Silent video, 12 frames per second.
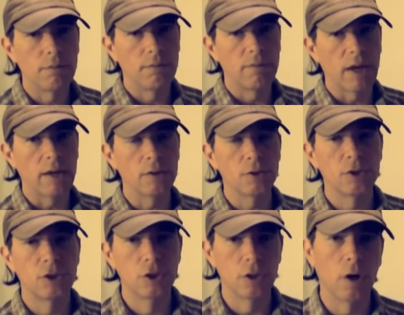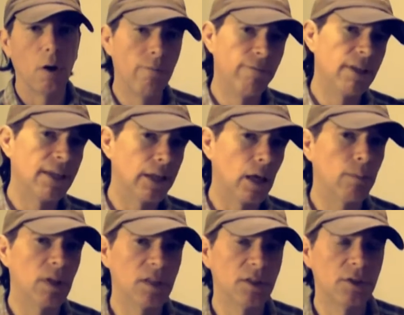That should hopefully
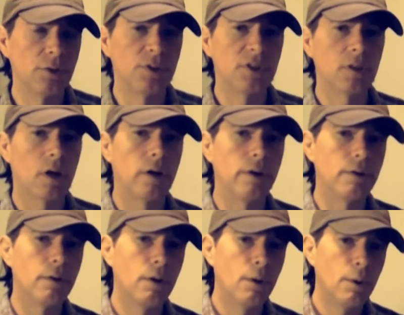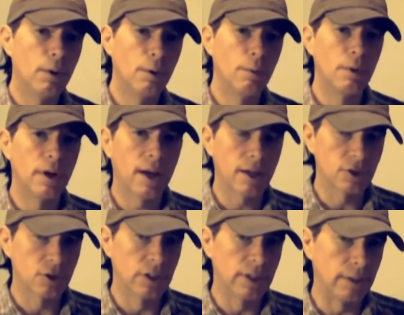enable us to start
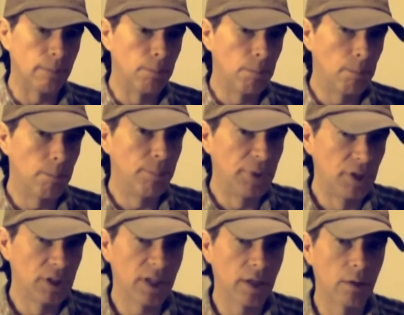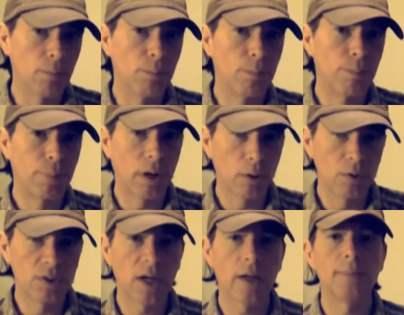actually building
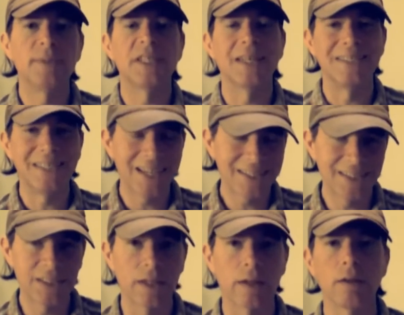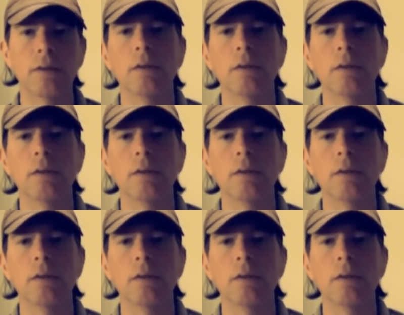prototypes and testing